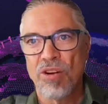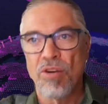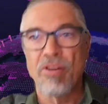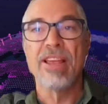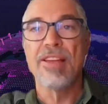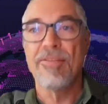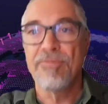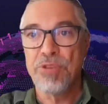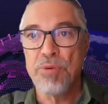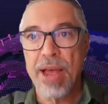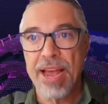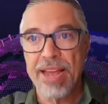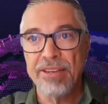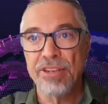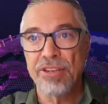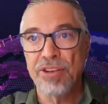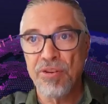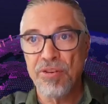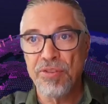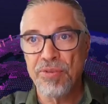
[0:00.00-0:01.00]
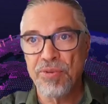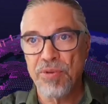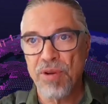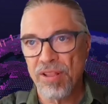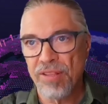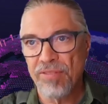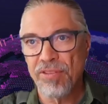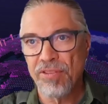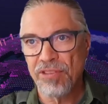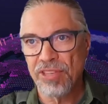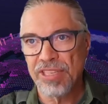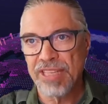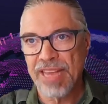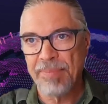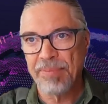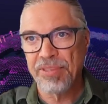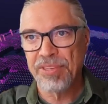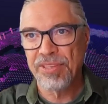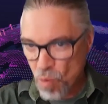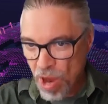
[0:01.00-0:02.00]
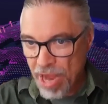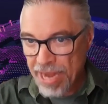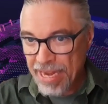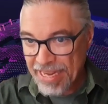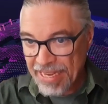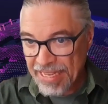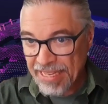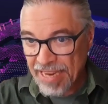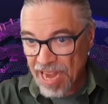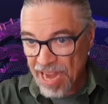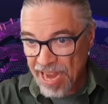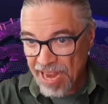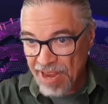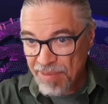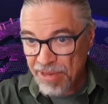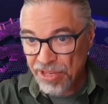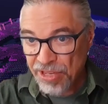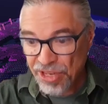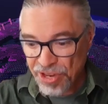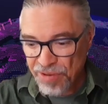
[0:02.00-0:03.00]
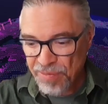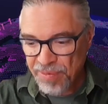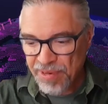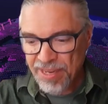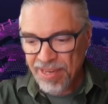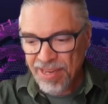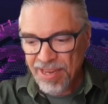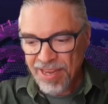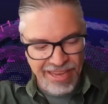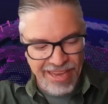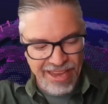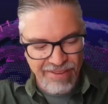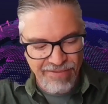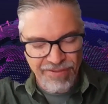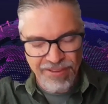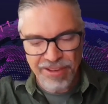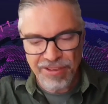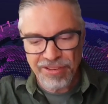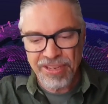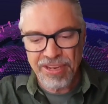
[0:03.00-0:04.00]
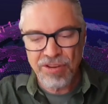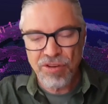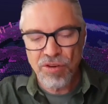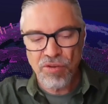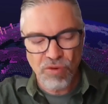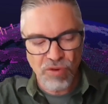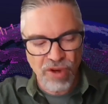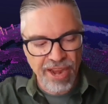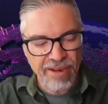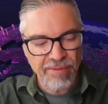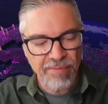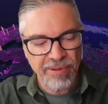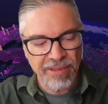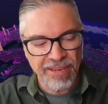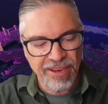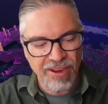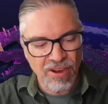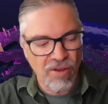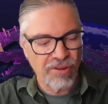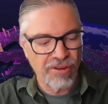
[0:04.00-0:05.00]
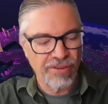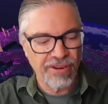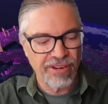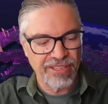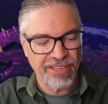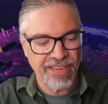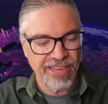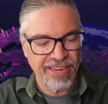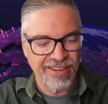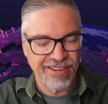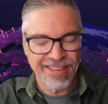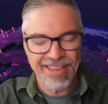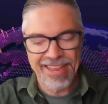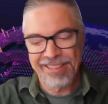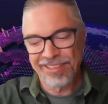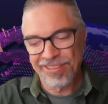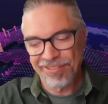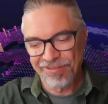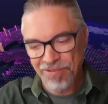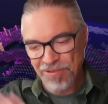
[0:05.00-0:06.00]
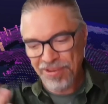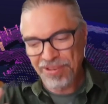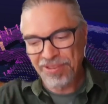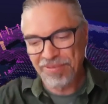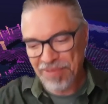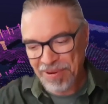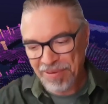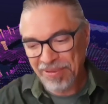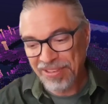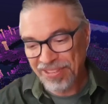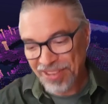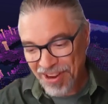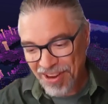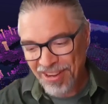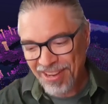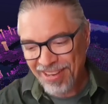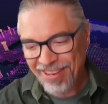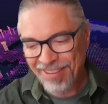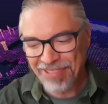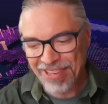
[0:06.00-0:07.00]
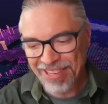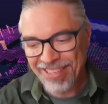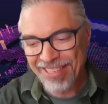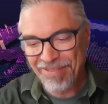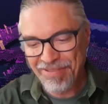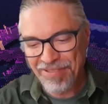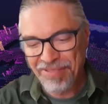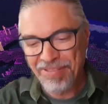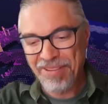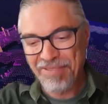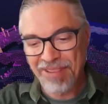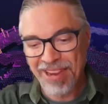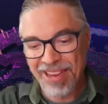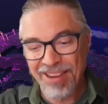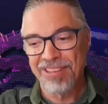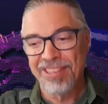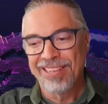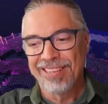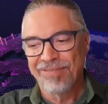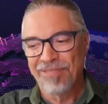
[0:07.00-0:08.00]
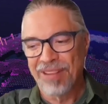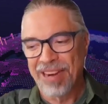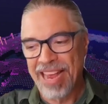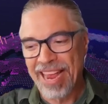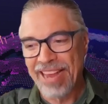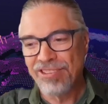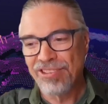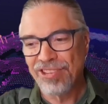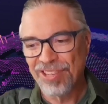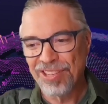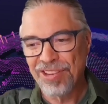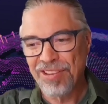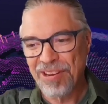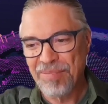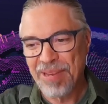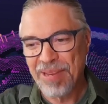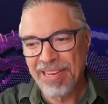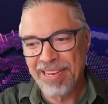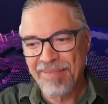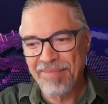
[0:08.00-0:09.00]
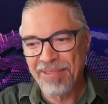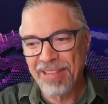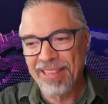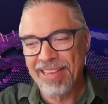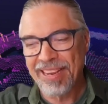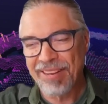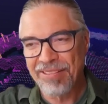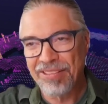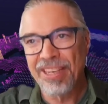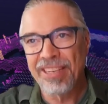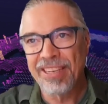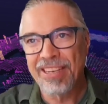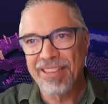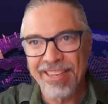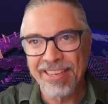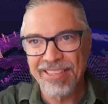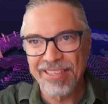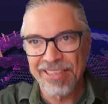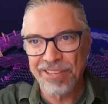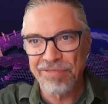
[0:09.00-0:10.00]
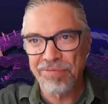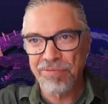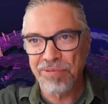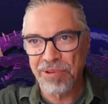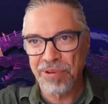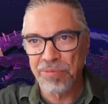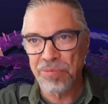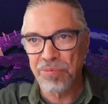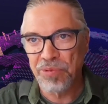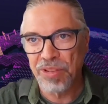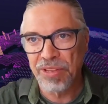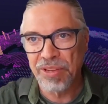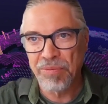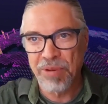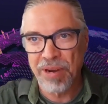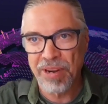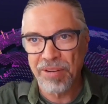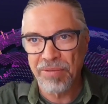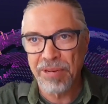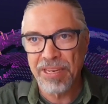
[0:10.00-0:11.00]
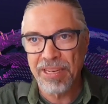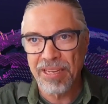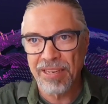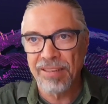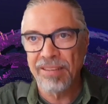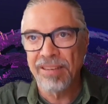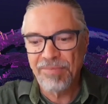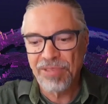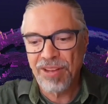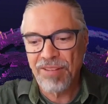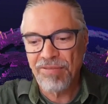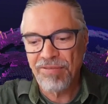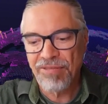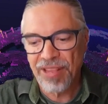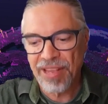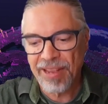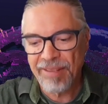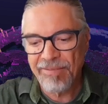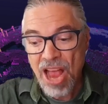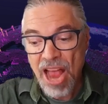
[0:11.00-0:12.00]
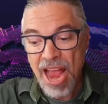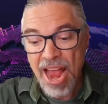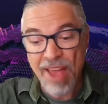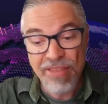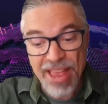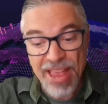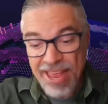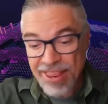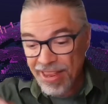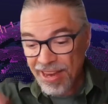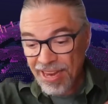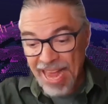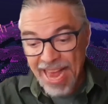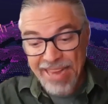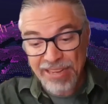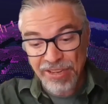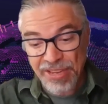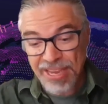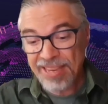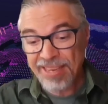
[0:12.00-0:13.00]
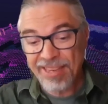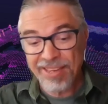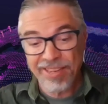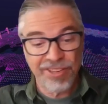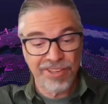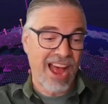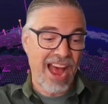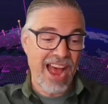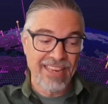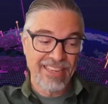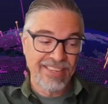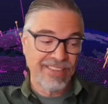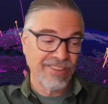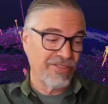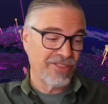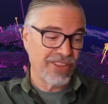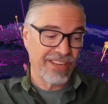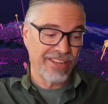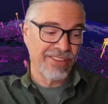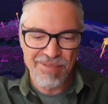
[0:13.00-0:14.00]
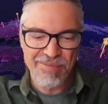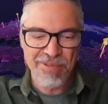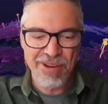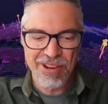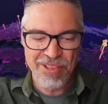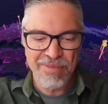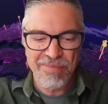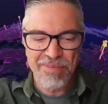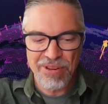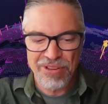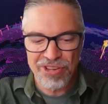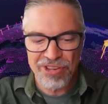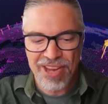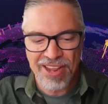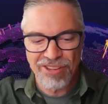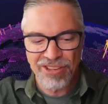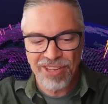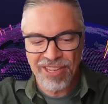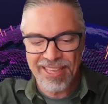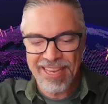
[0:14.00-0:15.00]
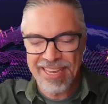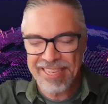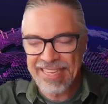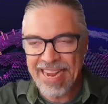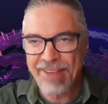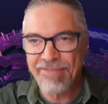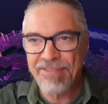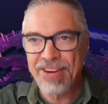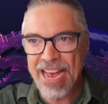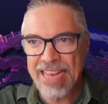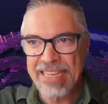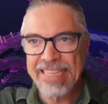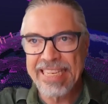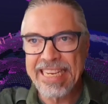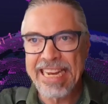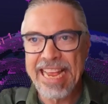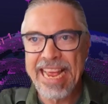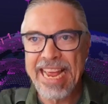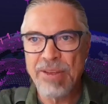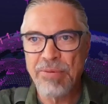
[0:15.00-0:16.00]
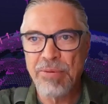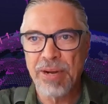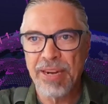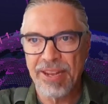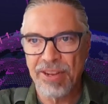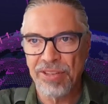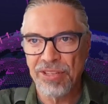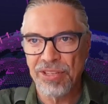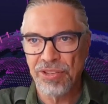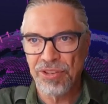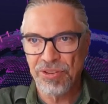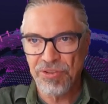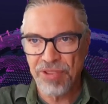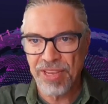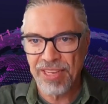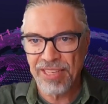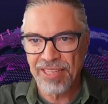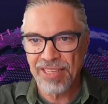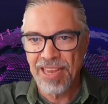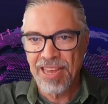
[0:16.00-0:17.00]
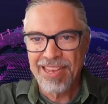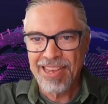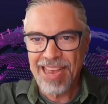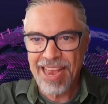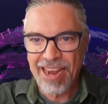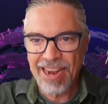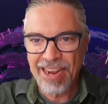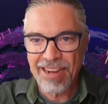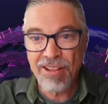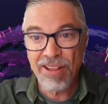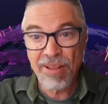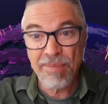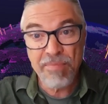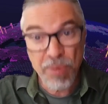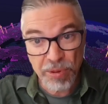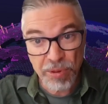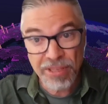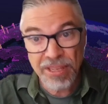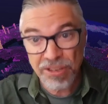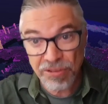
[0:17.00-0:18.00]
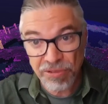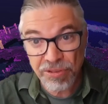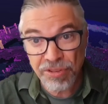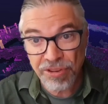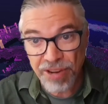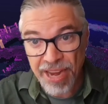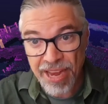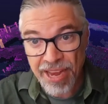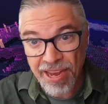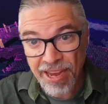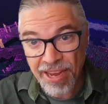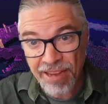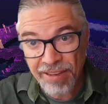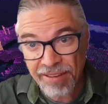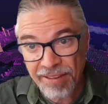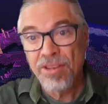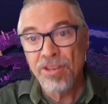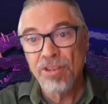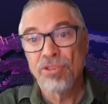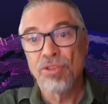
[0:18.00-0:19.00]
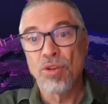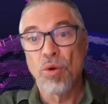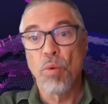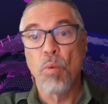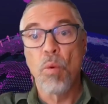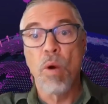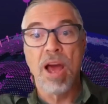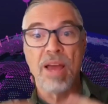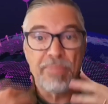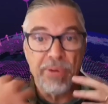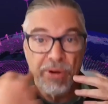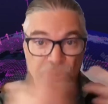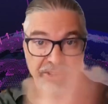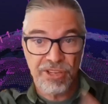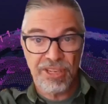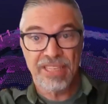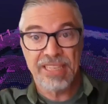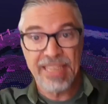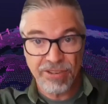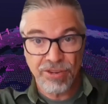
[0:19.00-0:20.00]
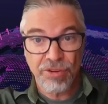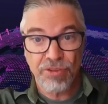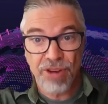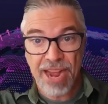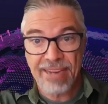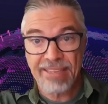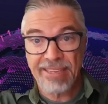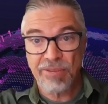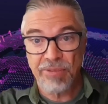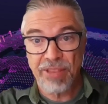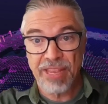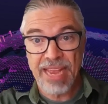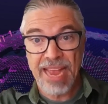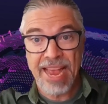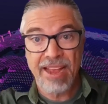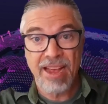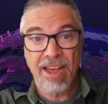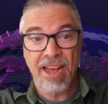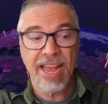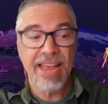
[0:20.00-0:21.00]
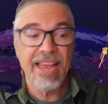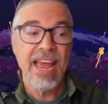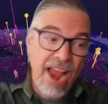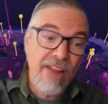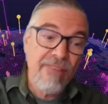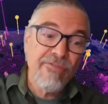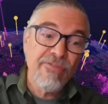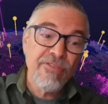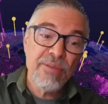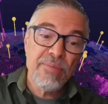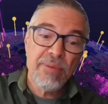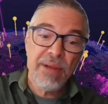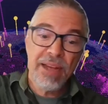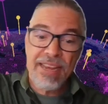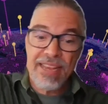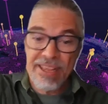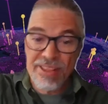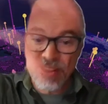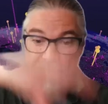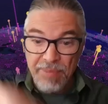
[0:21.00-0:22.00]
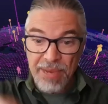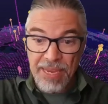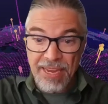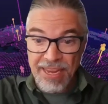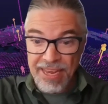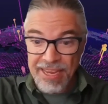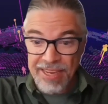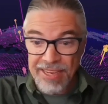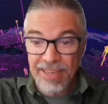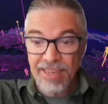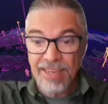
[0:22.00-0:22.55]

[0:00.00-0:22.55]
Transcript: or if you had to go through all of those steps one at a time as a human, it feels incredibly onerous. And that's, of course, where we started. And we discovered right away when agents started to become a thing, it was like, this is really where we can solve for that. And then the last thing is, I still think that one of the most challenging things, and I have not seen anyone else do this, and I call it multi-user AI. So one person is interacting with the AI. Everybody in the meeting